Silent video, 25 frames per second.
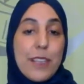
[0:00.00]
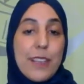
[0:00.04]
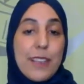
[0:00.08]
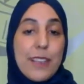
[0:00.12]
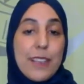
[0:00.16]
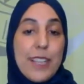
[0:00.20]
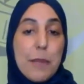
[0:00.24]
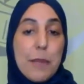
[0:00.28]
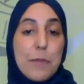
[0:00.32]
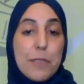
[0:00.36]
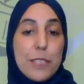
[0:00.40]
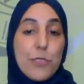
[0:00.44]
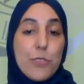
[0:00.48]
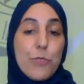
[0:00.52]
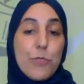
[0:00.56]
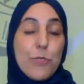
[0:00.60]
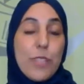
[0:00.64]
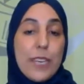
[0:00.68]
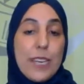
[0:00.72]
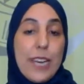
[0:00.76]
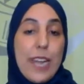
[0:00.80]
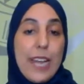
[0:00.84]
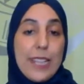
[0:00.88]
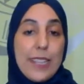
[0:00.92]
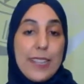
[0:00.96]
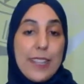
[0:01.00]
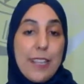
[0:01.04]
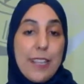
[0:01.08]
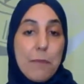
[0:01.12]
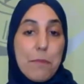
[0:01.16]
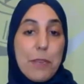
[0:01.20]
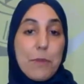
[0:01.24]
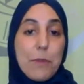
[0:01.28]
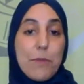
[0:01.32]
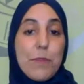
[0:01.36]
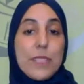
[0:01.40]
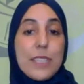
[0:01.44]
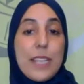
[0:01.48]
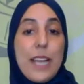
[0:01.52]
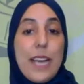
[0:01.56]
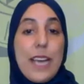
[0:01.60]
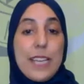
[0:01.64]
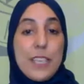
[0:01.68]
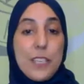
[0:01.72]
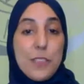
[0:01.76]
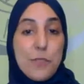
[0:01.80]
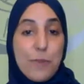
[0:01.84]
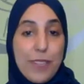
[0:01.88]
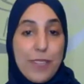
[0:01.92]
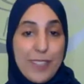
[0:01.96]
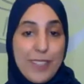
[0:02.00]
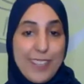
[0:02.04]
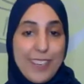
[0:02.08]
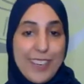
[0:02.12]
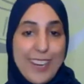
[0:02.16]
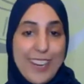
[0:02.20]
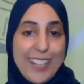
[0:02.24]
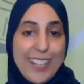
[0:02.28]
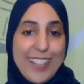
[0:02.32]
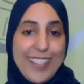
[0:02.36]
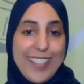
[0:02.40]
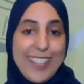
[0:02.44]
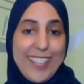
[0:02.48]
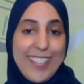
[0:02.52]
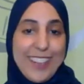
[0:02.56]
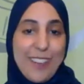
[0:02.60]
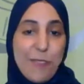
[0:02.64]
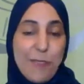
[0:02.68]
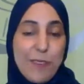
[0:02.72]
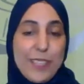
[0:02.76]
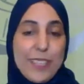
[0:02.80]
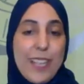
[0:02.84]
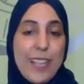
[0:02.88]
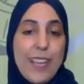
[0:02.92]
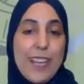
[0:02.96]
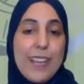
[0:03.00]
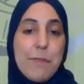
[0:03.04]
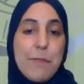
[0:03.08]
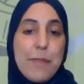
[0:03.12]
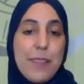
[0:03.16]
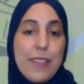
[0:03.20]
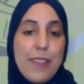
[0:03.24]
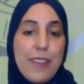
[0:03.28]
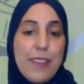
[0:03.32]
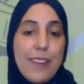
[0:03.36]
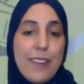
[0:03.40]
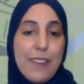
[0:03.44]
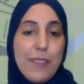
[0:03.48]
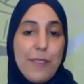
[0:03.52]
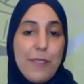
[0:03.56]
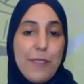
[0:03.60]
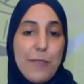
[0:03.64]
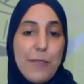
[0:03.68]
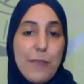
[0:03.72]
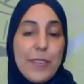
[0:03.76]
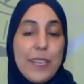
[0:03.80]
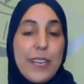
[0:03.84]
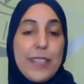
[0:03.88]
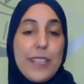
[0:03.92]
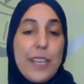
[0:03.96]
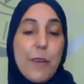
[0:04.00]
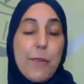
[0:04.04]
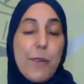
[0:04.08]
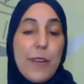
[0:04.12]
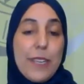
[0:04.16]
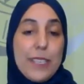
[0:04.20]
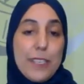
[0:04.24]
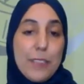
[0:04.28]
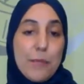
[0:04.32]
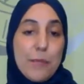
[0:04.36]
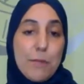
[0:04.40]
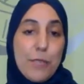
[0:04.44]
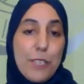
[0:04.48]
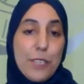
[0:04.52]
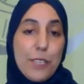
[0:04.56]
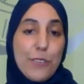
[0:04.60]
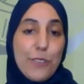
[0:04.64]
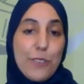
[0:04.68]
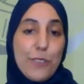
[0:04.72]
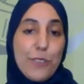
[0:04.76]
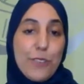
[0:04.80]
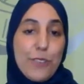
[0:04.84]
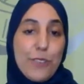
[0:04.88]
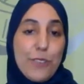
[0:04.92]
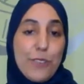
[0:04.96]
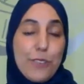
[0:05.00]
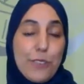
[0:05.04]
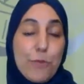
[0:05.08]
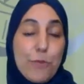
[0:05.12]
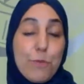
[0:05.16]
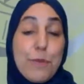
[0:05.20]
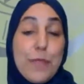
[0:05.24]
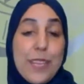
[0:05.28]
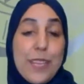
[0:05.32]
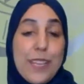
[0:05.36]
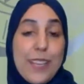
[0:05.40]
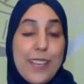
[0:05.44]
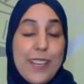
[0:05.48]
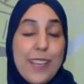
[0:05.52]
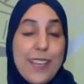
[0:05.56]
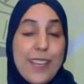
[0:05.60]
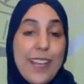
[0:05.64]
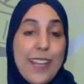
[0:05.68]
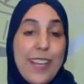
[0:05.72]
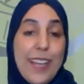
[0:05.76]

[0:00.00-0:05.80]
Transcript: They must do the right thing, but was I doing the right thing? Was I being what Allah wanted me to do or to be?